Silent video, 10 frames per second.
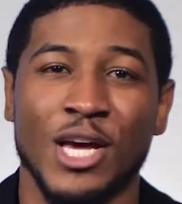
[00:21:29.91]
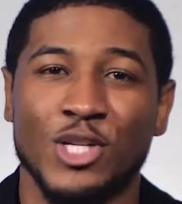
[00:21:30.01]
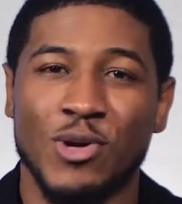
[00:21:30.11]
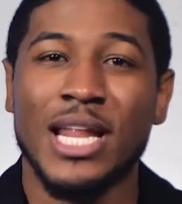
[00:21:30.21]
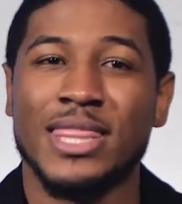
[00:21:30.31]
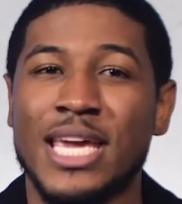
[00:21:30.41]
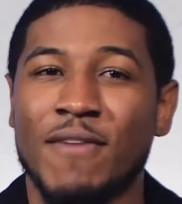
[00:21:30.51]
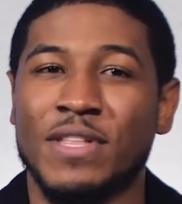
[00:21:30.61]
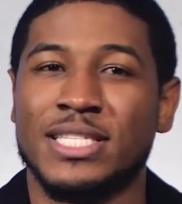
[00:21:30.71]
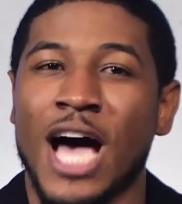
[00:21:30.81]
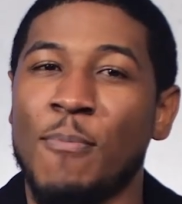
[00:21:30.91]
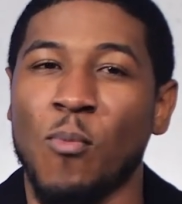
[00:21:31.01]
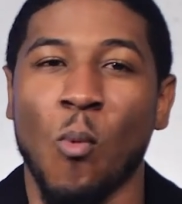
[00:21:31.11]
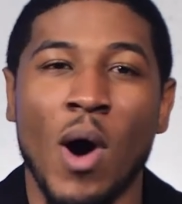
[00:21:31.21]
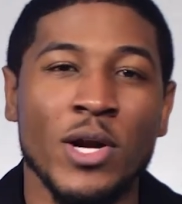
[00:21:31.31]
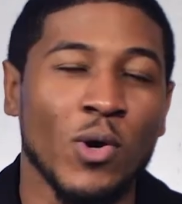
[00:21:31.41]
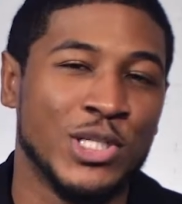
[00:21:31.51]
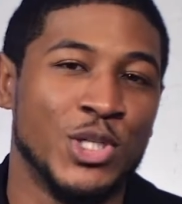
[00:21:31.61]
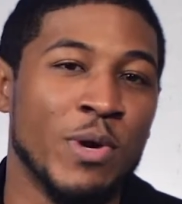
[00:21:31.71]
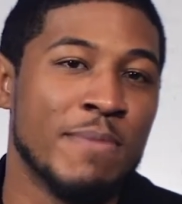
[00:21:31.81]
try to think of the top 1 or
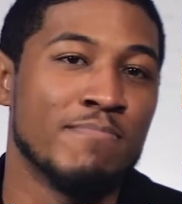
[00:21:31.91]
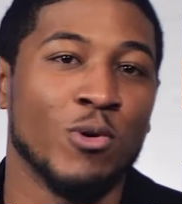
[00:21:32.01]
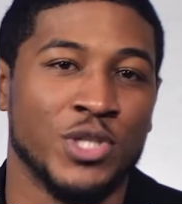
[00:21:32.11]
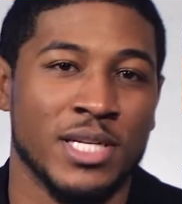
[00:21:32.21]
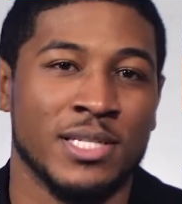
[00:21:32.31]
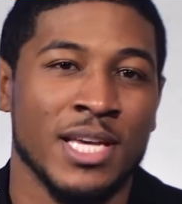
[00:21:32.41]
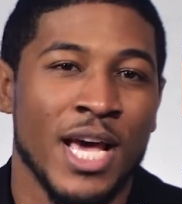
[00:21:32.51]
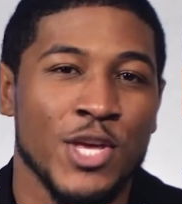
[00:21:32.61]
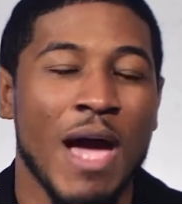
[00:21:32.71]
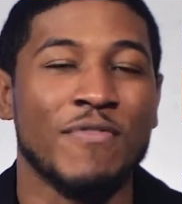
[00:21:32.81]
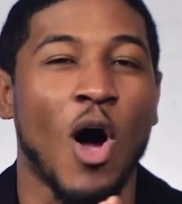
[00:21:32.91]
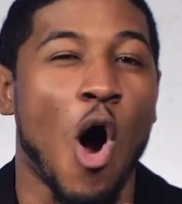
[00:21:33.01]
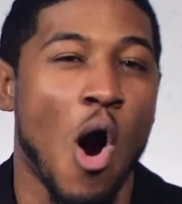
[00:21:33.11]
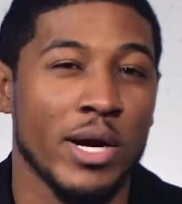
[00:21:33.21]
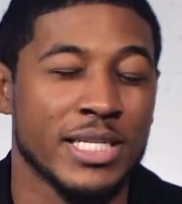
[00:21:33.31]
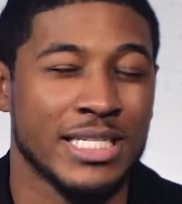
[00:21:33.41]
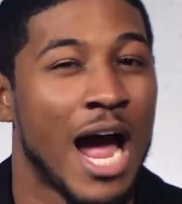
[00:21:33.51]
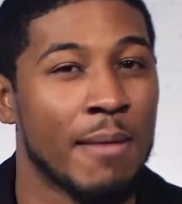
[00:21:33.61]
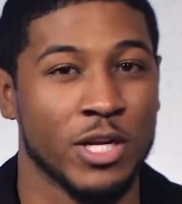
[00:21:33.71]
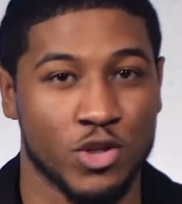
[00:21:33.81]
2 emotions you have the hardest
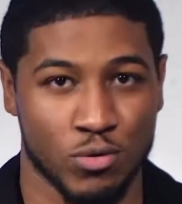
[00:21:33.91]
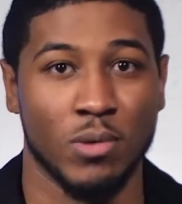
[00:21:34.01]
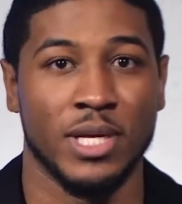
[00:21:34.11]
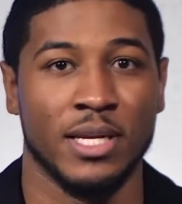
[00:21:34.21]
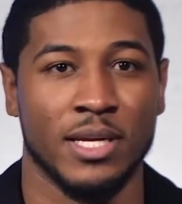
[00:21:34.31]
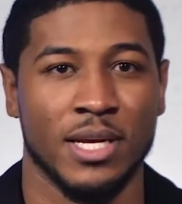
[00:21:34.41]
time controlling.